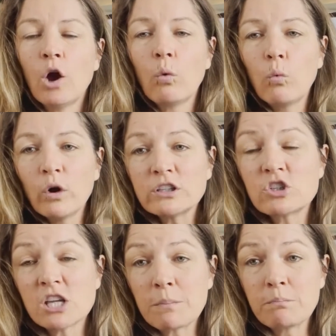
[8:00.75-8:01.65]
wood
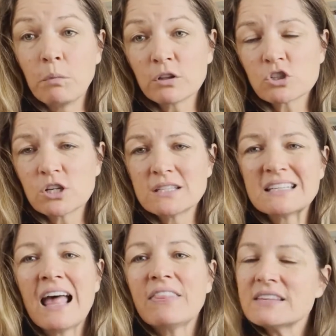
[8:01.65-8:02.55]
chip mulches.
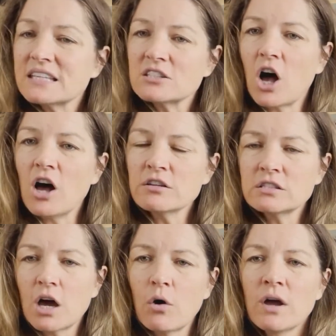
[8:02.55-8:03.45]
This is
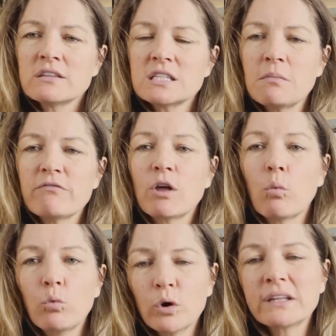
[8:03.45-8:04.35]
also some of the
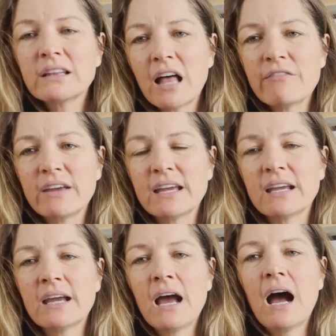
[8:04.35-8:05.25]
wood-loving